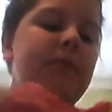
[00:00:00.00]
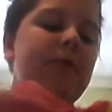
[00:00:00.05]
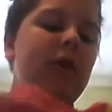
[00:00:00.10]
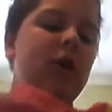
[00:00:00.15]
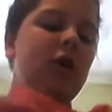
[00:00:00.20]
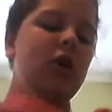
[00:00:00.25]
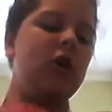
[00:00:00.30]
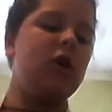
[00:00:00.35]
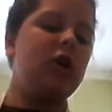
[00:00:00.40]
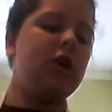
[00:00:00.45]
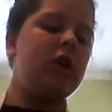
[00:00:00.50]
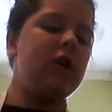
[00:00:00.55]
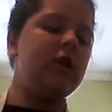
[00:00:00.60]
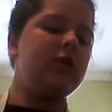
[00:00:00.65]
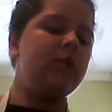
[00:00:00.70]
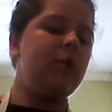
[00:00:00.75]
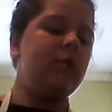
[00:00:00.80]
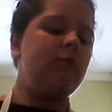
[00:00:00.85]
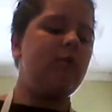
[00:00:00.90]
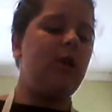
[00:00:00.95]
your cookies
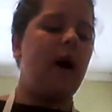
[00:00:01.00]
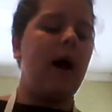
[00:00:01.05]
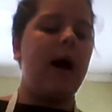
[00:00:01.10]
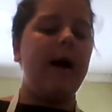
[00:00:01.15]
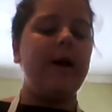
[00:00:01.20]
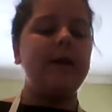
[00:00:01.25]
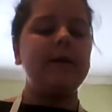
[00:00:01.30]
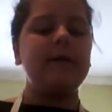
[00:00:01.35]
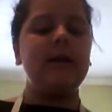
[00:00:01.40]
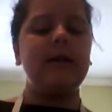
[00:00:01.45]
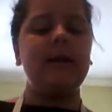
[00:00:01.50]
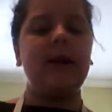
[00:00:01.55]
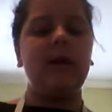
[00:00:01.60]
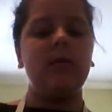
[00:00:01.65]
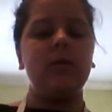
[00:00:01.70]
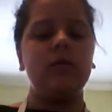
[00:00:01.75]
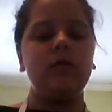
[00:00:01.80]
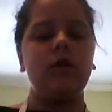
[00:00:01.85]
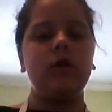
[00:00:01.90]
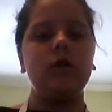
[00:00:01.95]
will rise and that
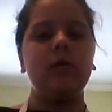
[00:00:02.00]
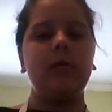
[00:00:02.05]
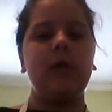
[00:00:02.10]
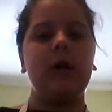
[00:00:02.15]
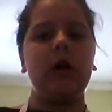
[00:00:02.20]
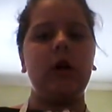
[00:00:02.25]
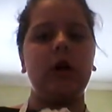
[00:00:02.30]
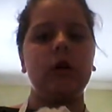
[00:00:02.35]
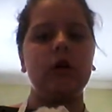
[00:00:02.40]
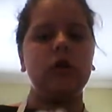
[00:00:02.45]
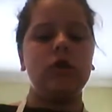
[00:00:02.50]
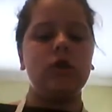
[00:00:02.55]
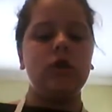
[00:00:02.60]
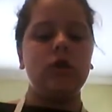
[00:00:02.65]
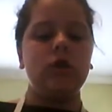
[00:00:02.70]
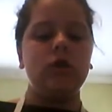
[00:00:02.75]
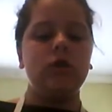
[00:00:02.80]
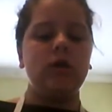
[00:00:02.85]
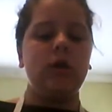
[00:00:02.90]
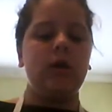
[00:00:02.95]
will not be good.
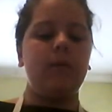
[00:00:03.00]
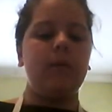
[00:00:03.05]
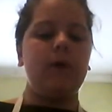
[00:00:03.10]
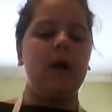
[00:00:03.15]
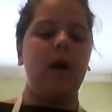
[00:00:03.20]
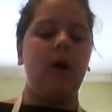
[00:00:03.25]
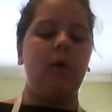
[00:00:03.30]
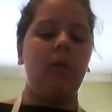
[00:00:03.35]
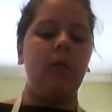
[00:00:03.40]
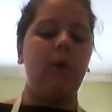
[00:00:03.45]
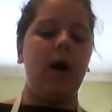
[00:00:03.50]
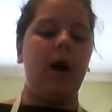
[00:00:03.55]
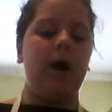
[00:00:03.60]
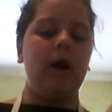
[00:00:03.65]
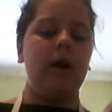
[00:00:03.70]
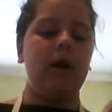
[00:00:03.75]
Here we go. 1,